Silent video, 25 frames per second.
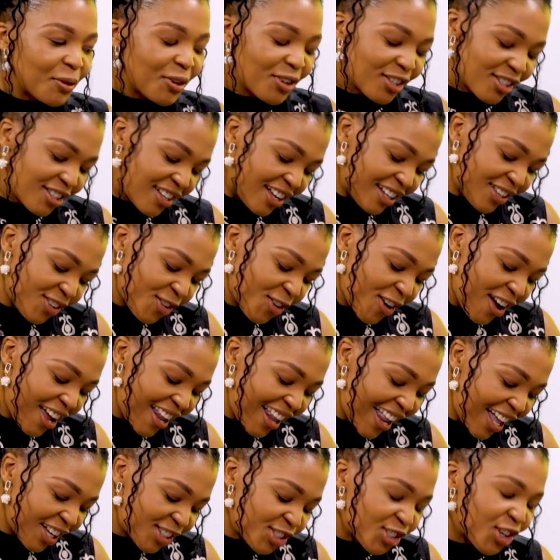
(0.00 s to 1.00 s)
because I know
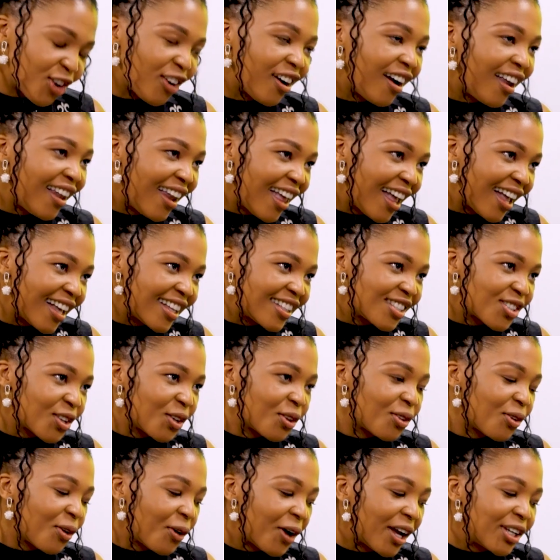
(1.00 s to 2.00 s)
I like chocolates,
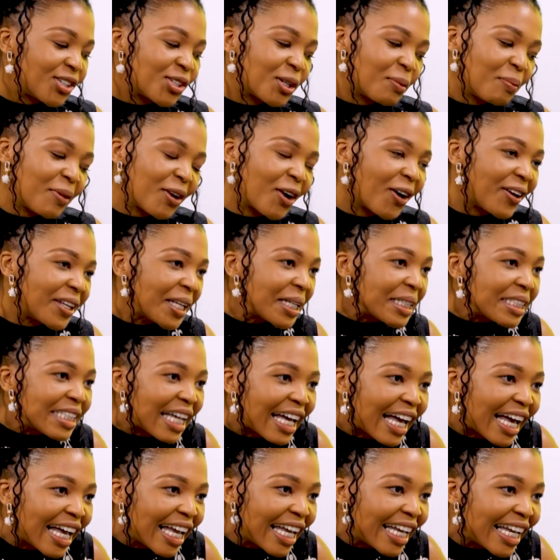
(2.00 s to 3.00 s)
although I should be on a
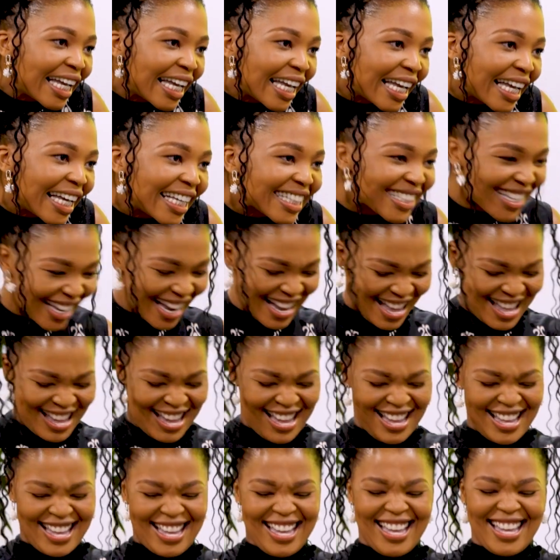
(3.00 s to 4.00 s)
diet.
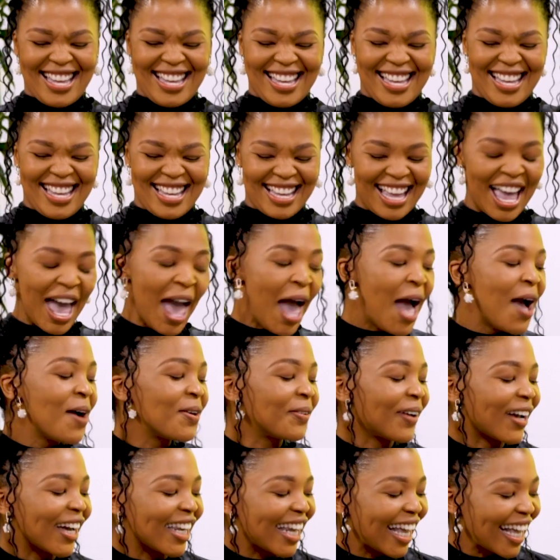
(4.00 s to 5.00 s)

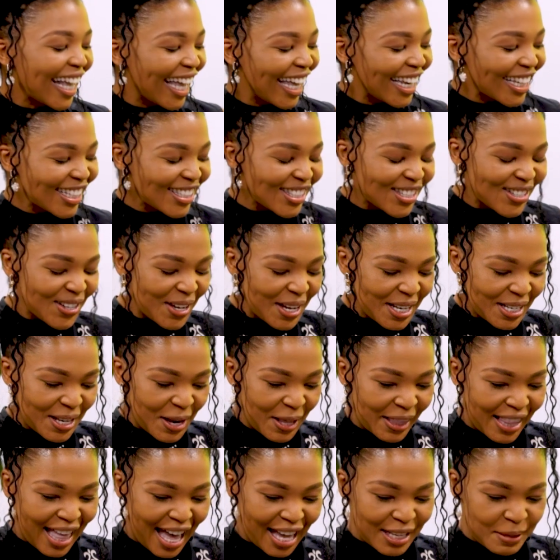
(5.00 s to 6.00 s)
We're going to get
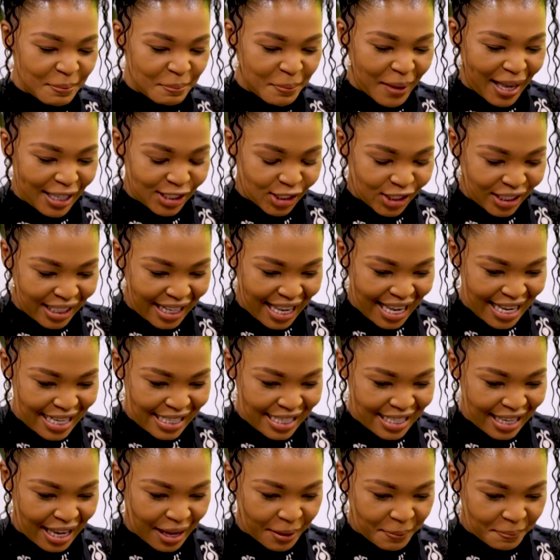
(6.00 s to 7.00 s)
into that much
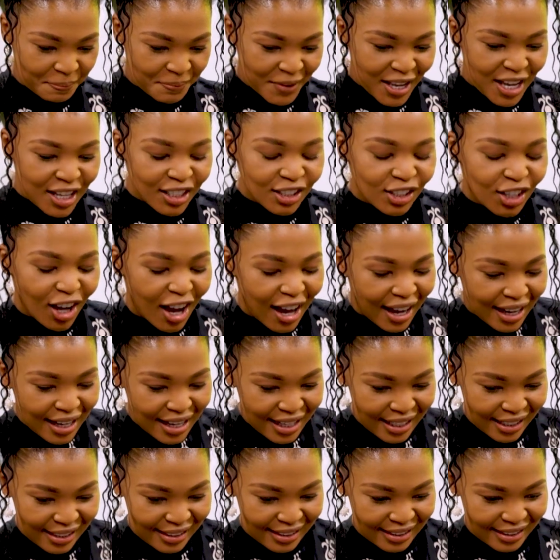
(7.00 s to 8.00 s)
later.
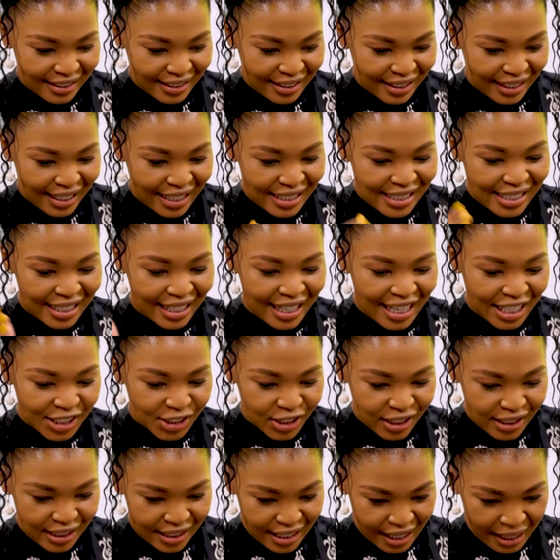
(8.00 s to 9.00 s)
Doc, it's
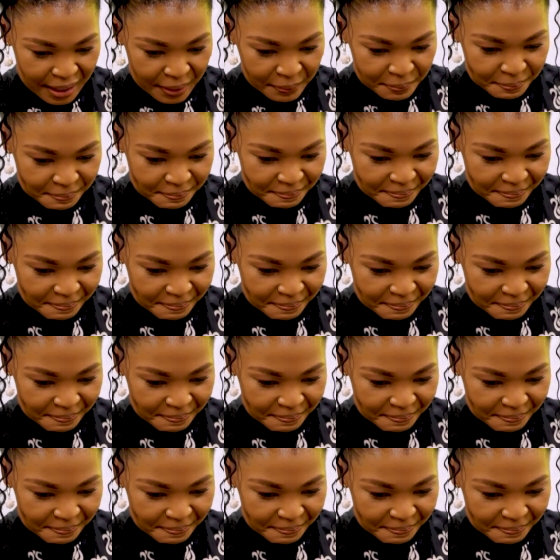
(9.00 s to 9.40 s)
election time.